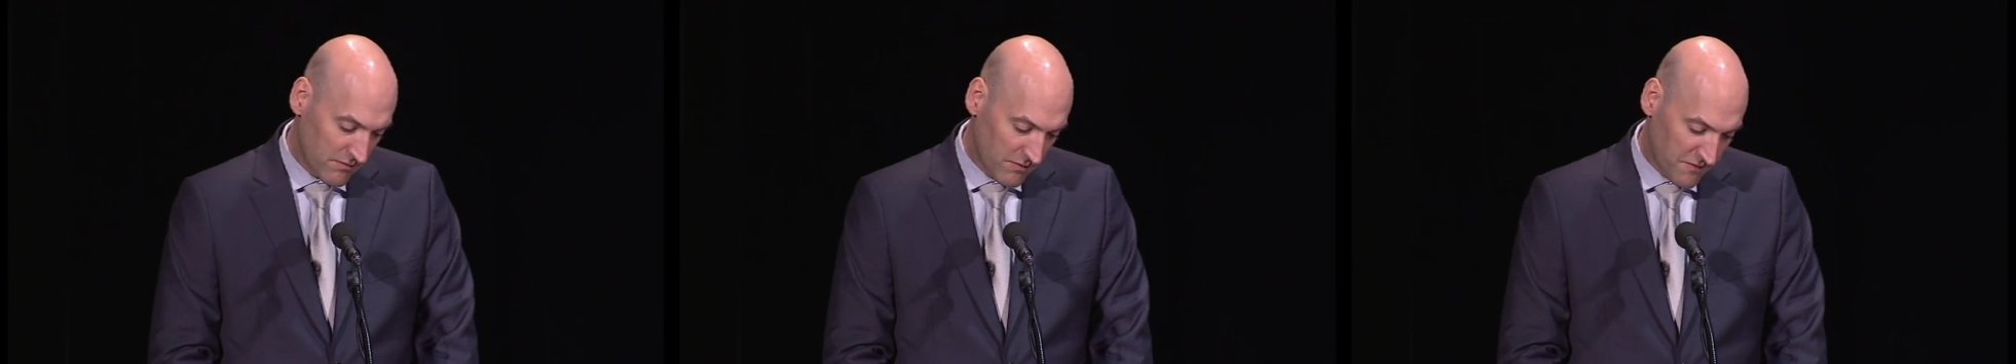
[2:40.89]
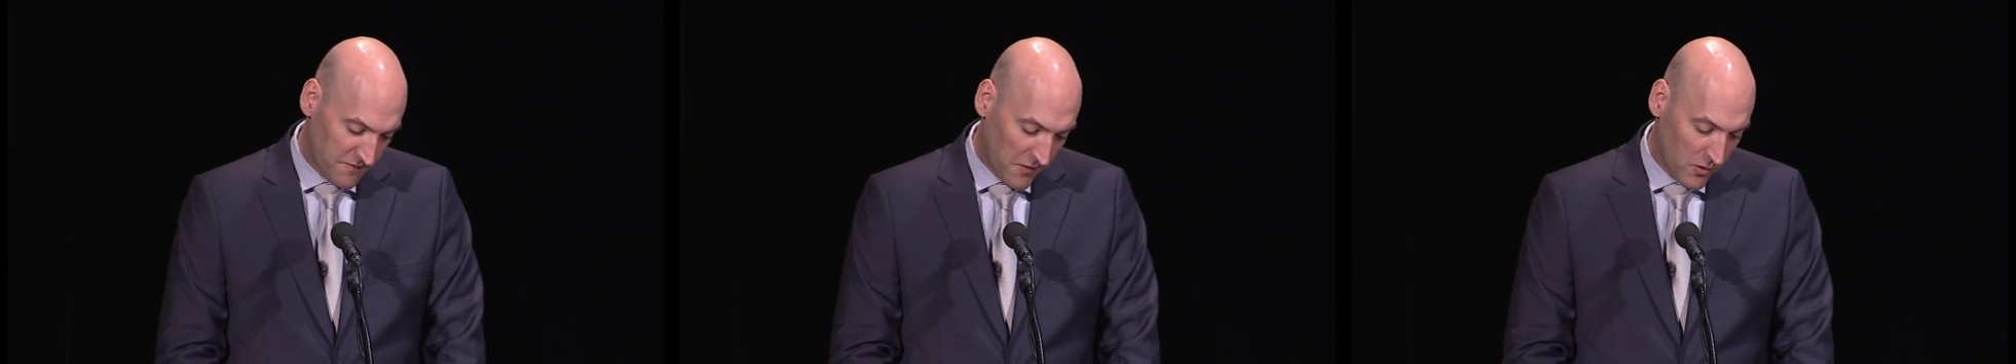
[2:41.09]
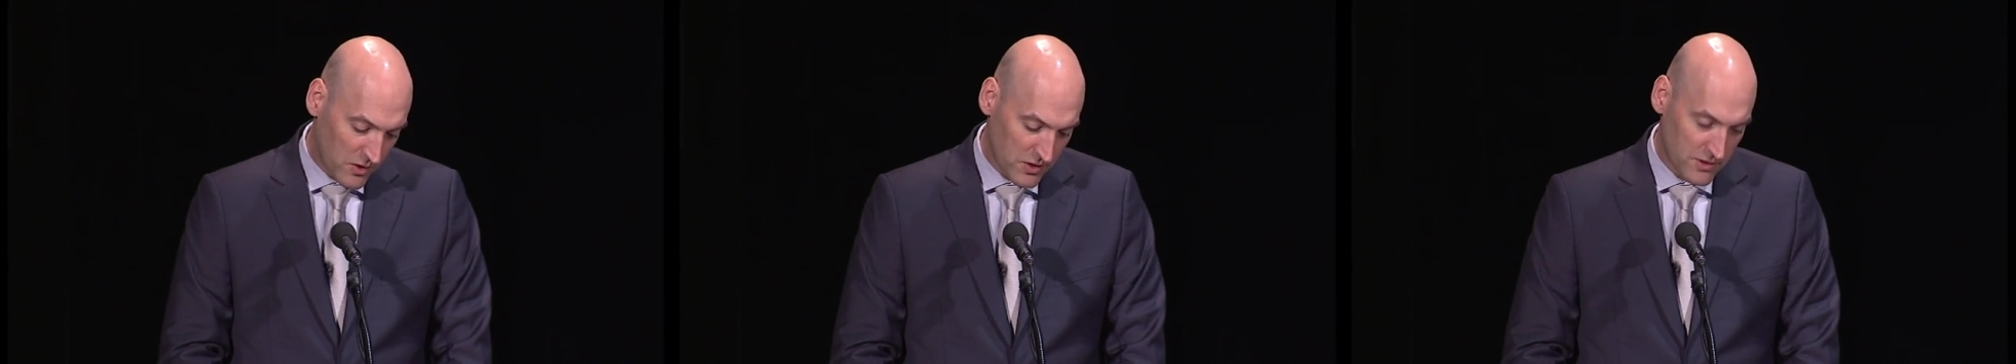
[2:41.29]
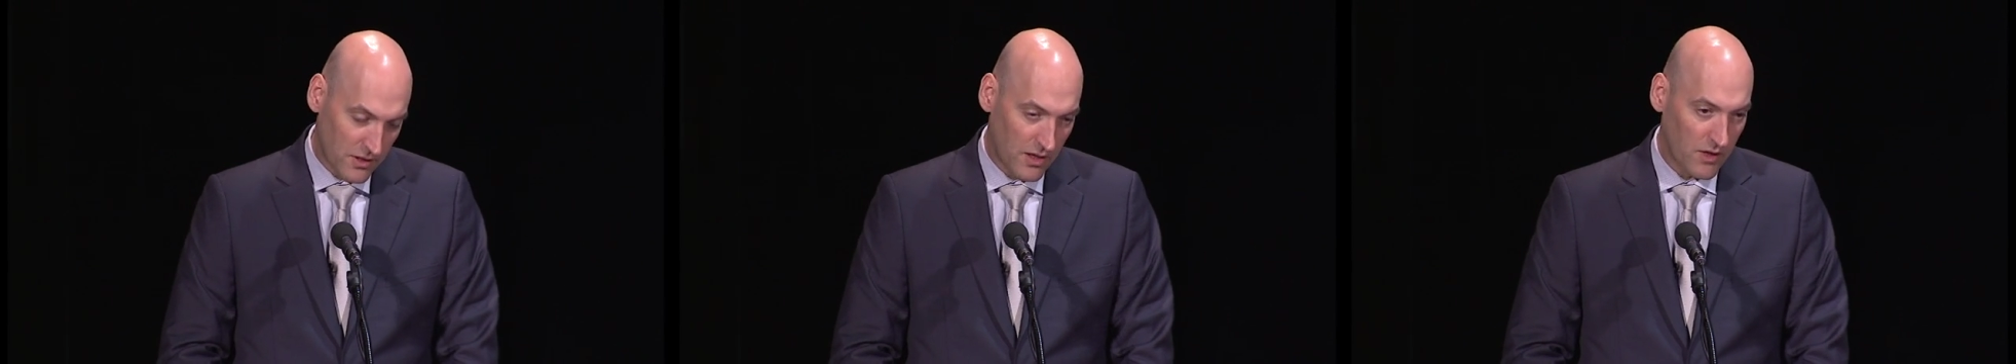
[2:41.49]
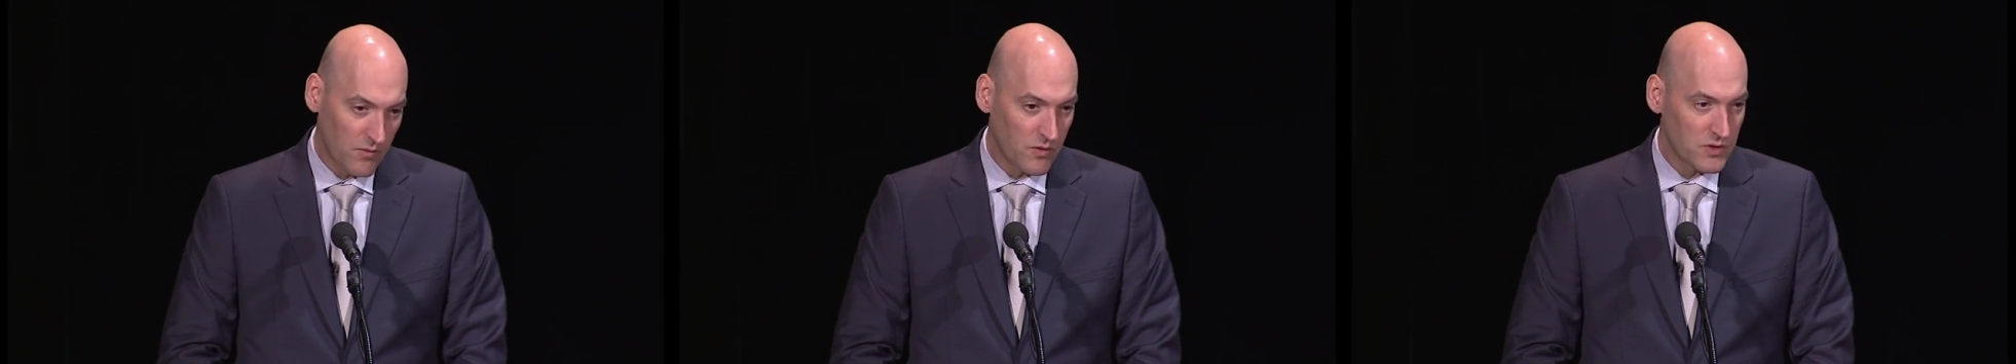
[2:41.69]
focused
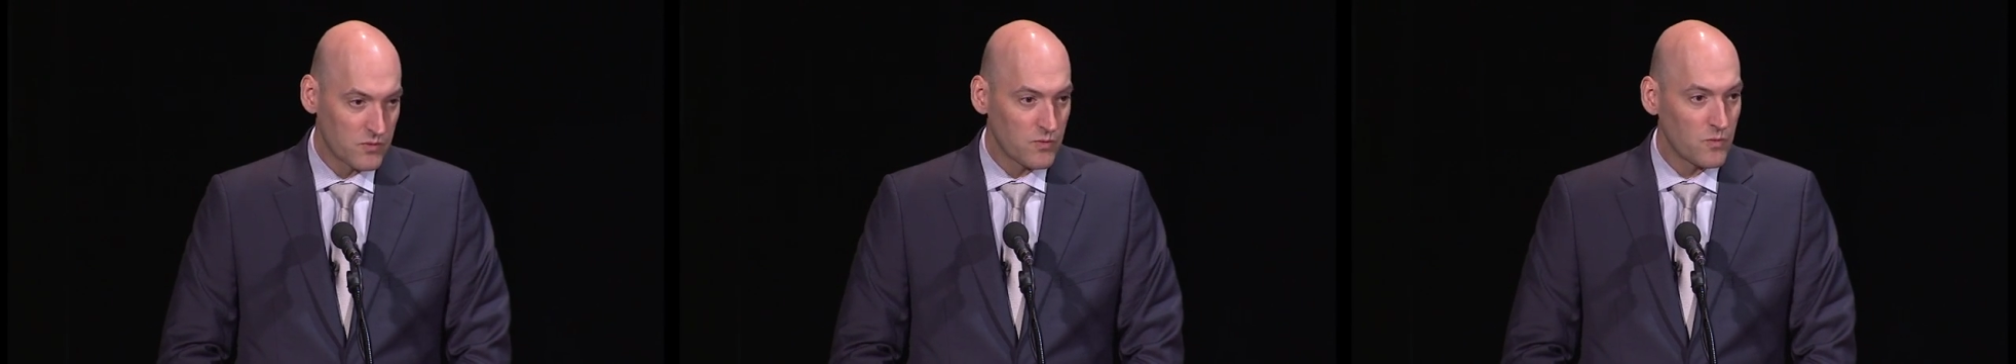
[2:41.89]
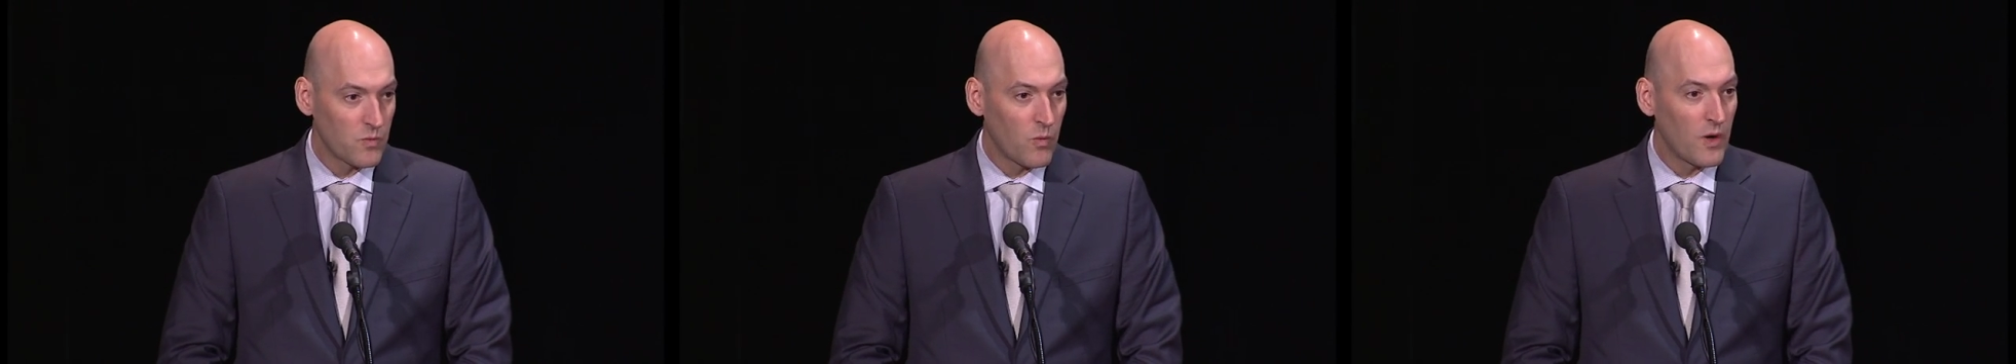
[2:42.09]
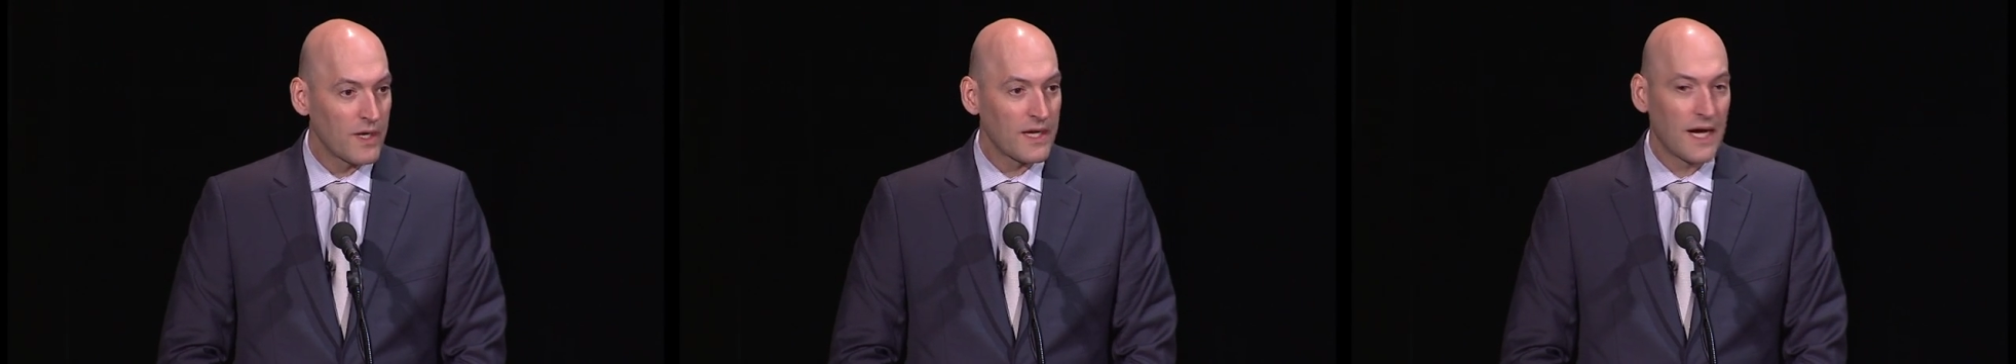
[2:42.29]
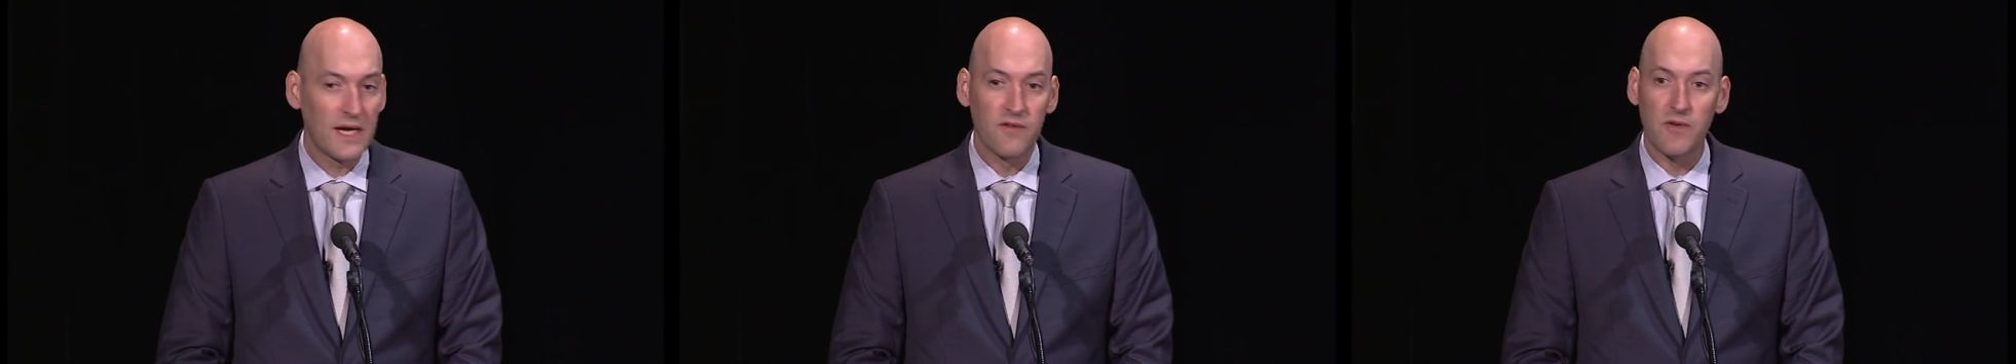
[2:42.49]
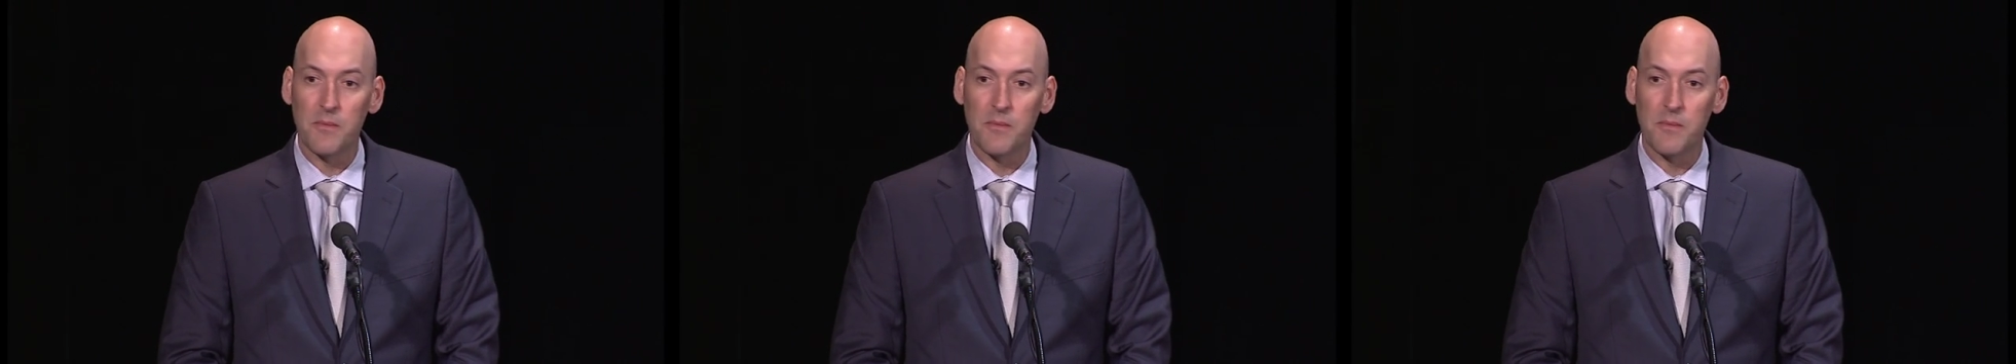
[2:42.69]
on, was what kind of